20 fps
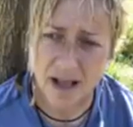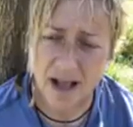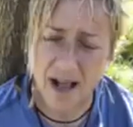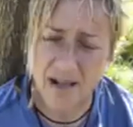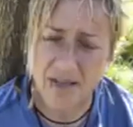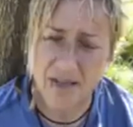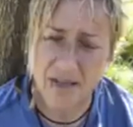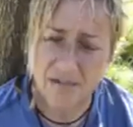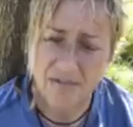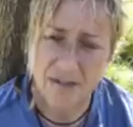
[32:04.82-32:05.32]

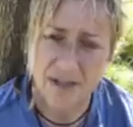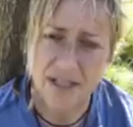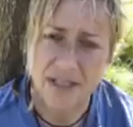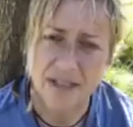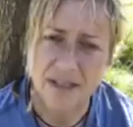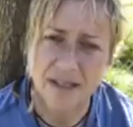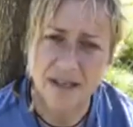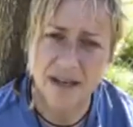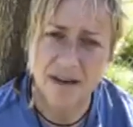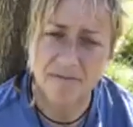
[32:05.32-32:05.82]
And the
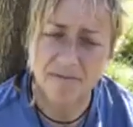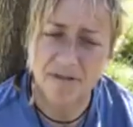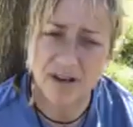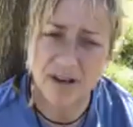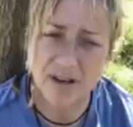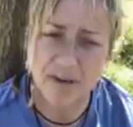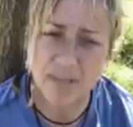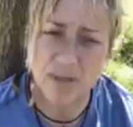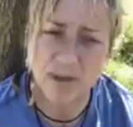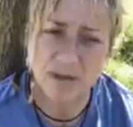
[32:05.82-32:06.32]
reason I'm
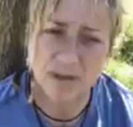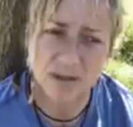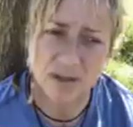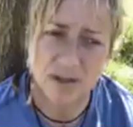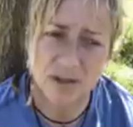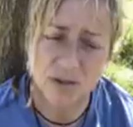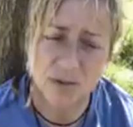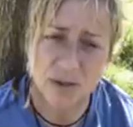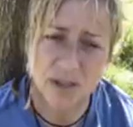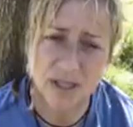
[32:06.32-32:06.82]
really
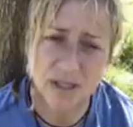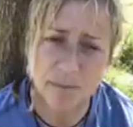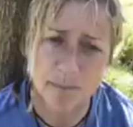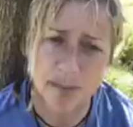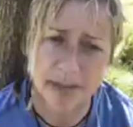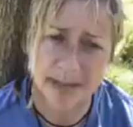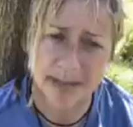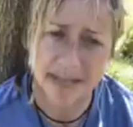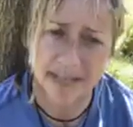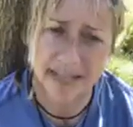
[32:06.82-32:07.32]
wanting to
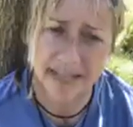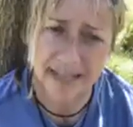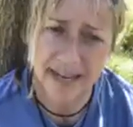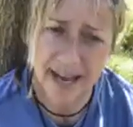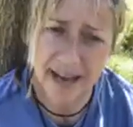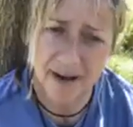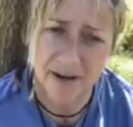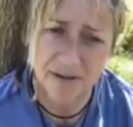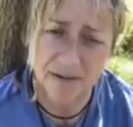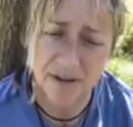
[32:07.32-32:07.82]
explain it
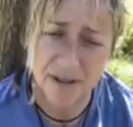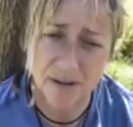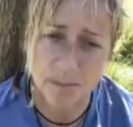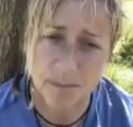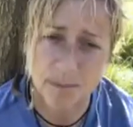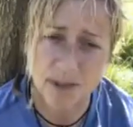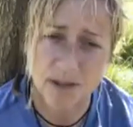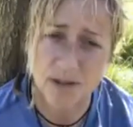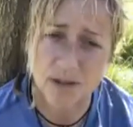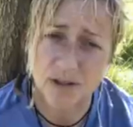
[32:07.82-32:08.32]
now is
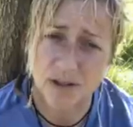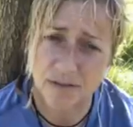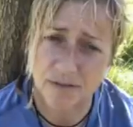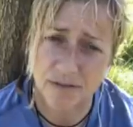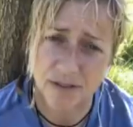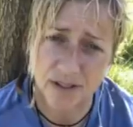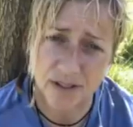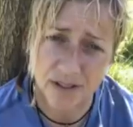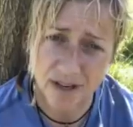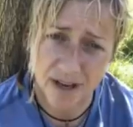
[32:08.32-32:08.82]
because
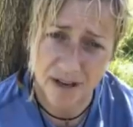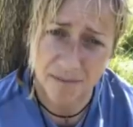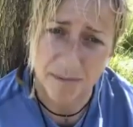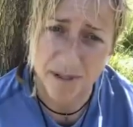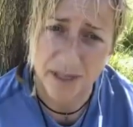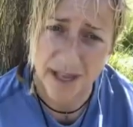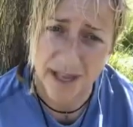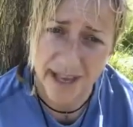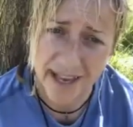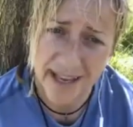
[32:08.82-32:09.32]
of the
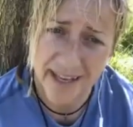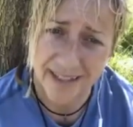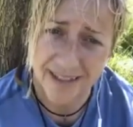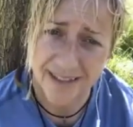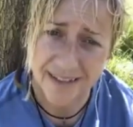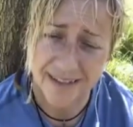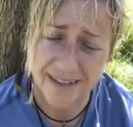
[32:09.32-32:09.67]
times ahead.